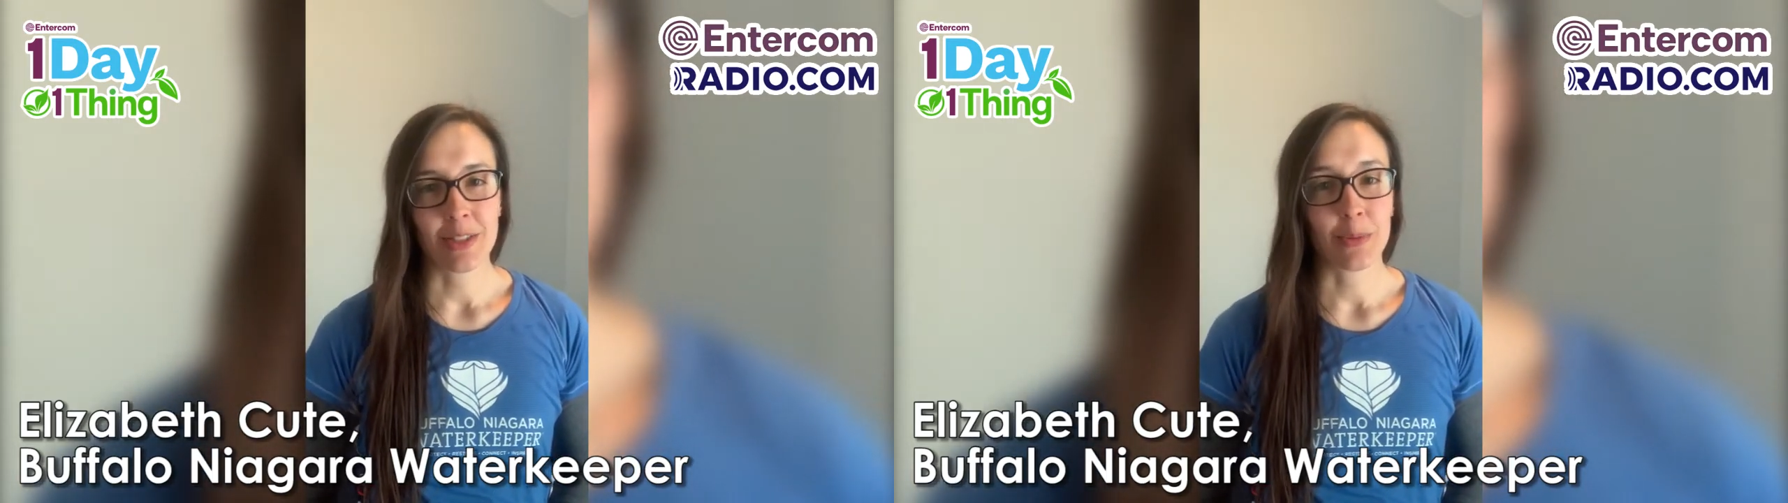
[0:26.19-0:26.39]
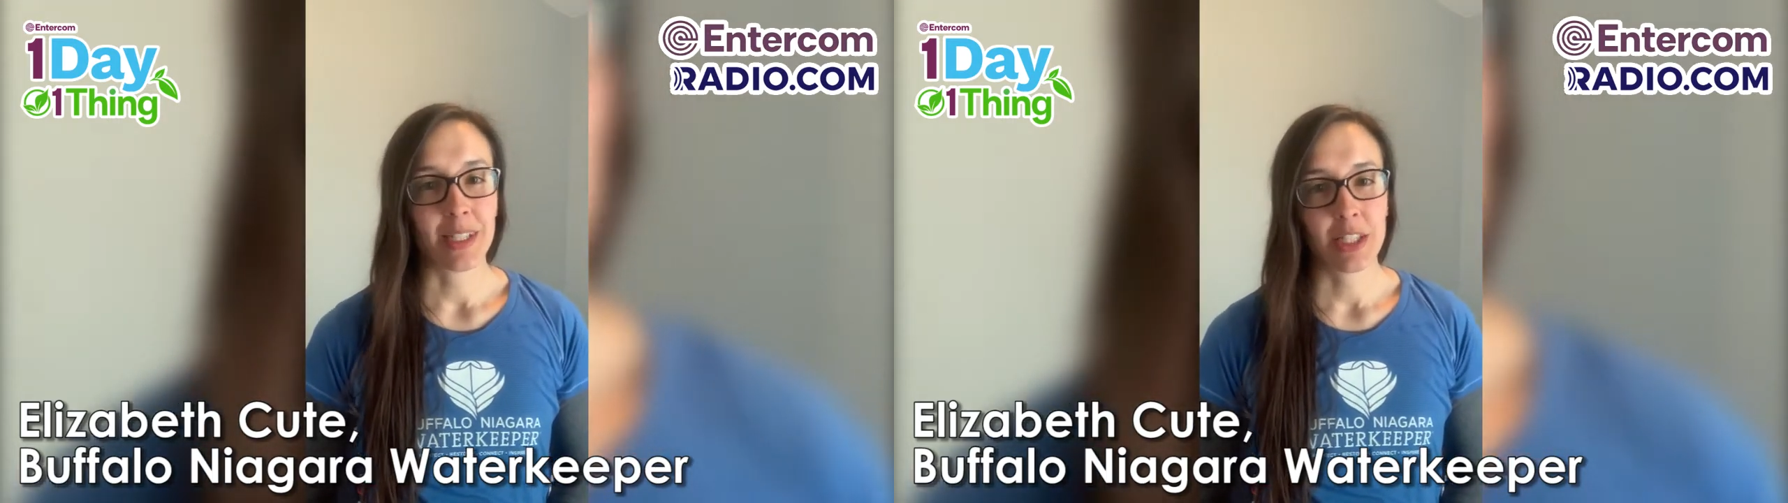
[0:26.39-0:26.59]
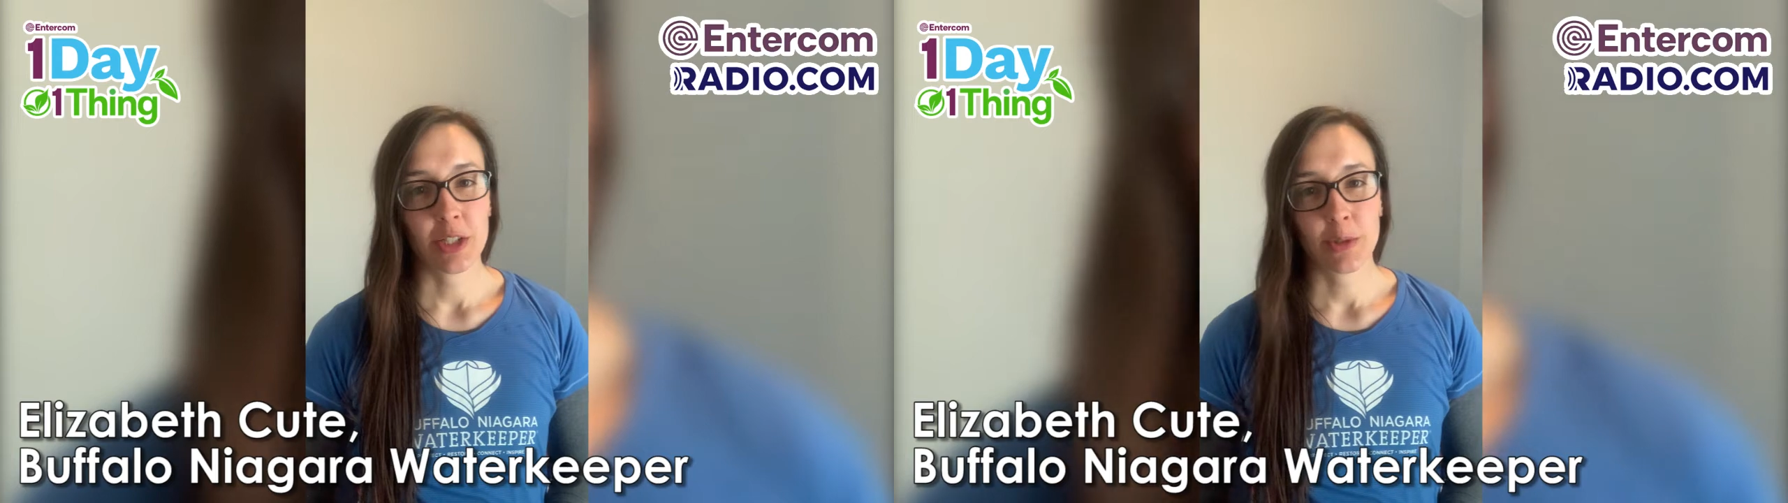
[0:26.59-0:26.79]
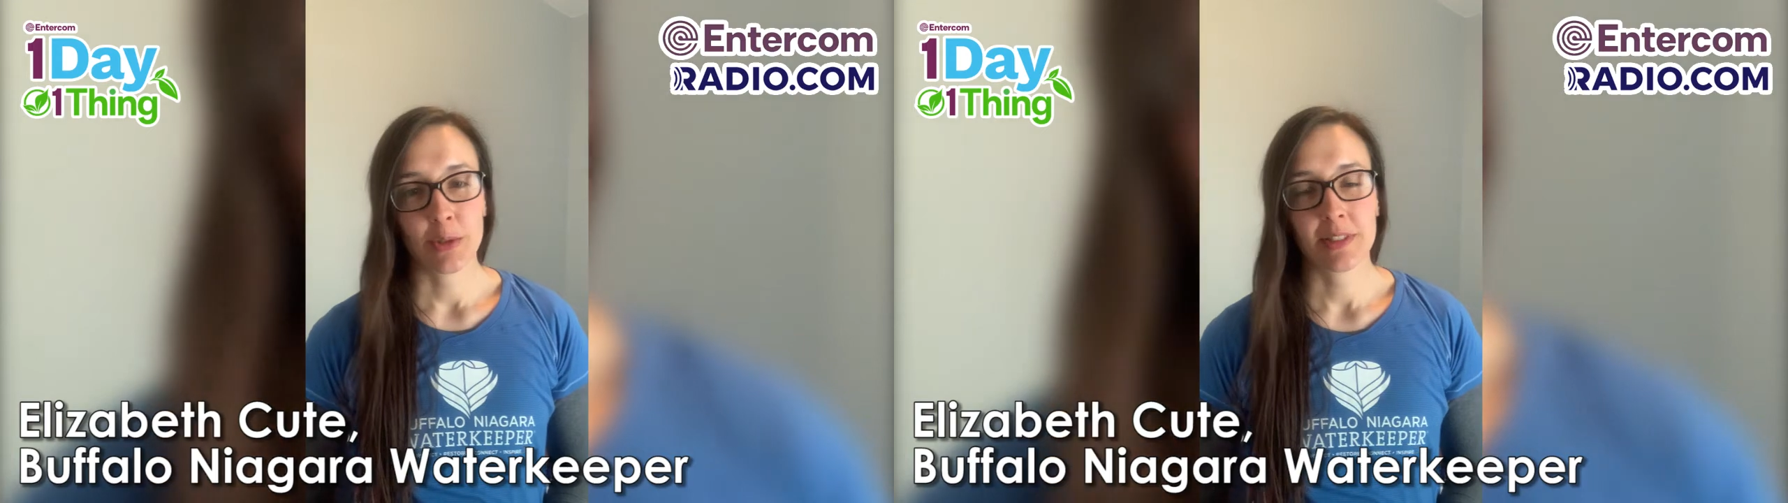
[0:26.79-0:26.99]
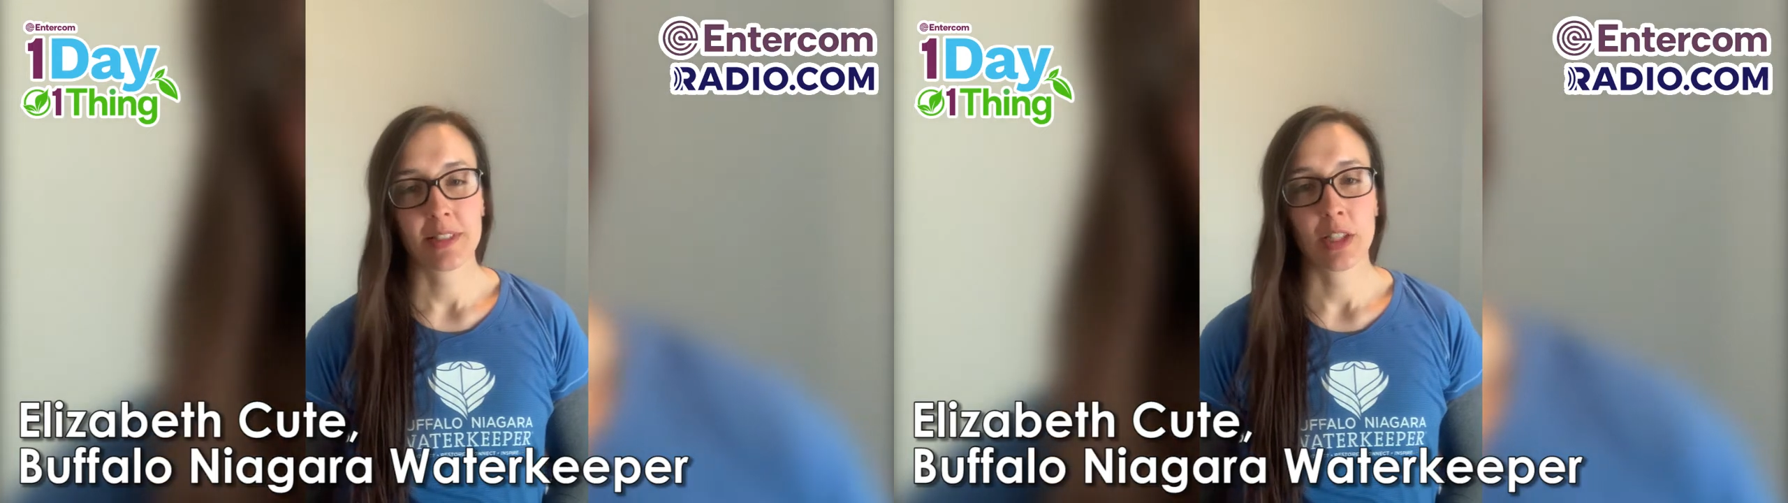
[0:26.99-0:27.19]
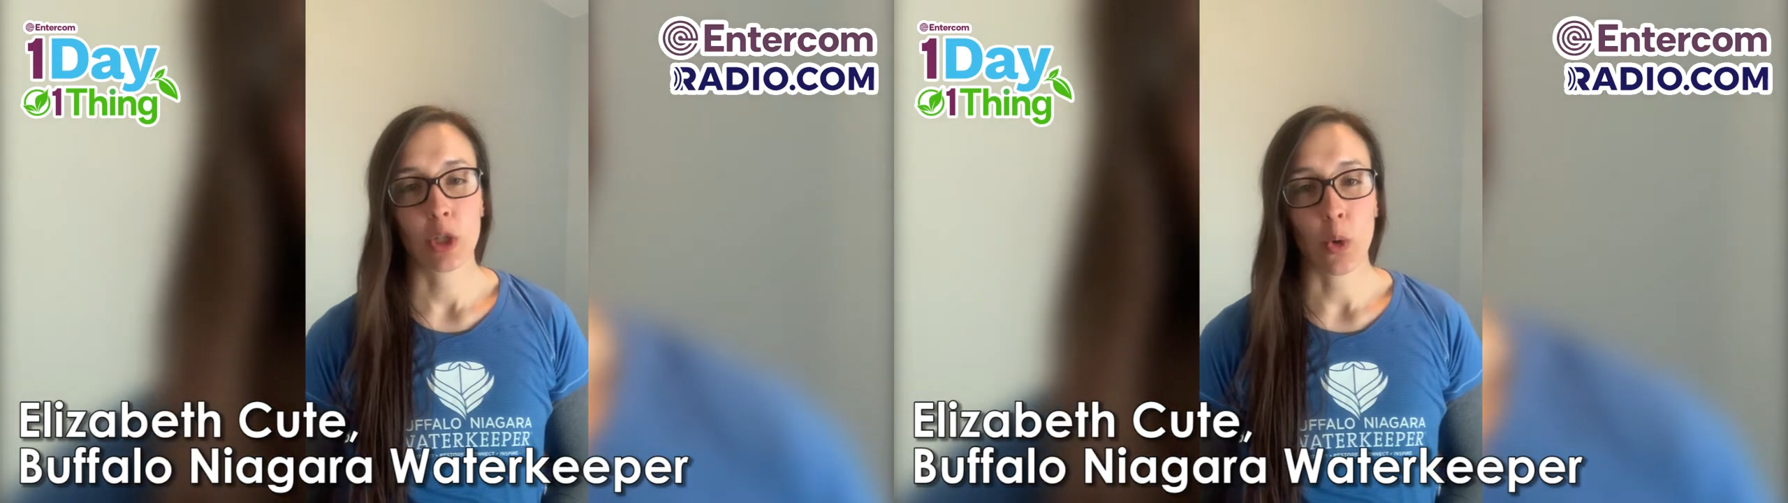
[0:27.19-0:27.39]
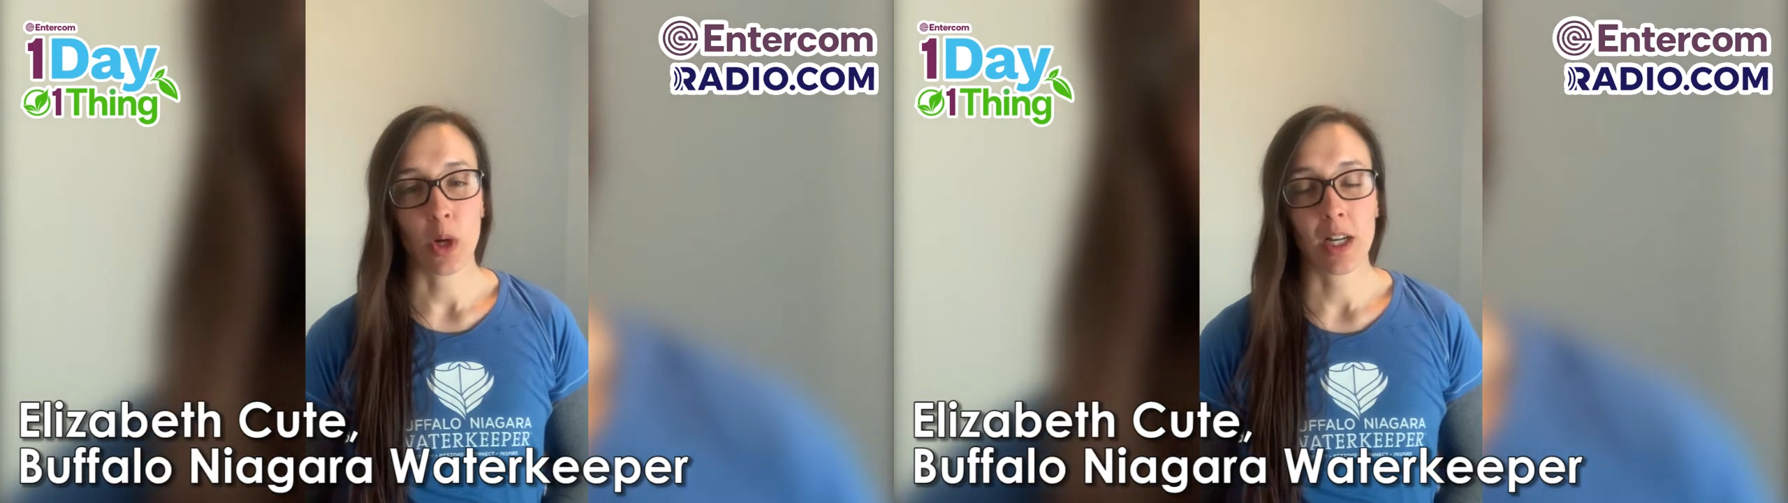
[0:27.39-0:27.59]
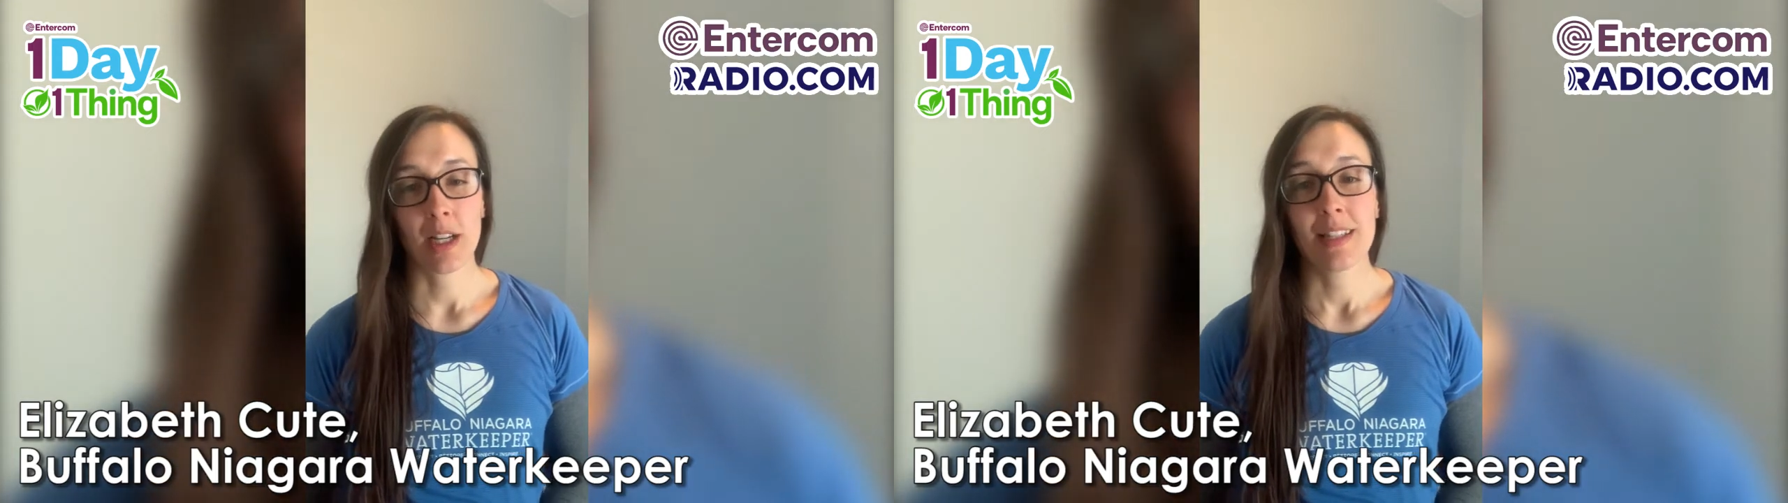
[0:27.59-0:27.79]
to reduce
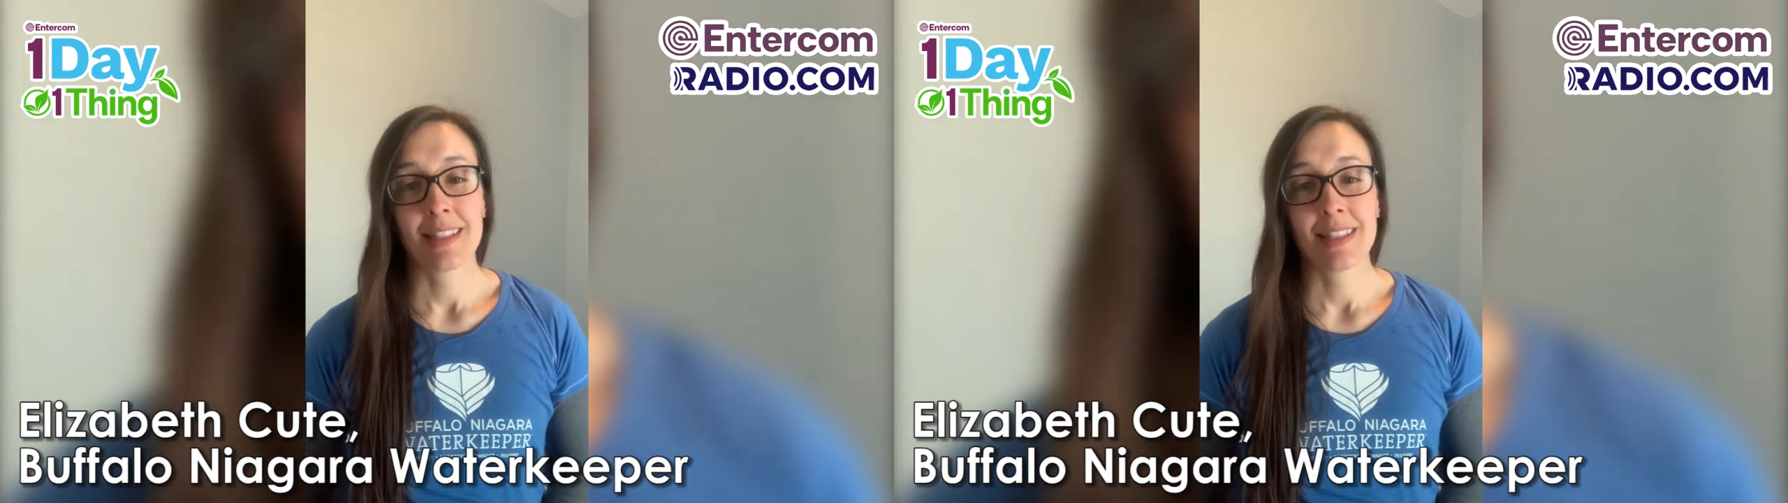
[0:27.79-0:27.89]
your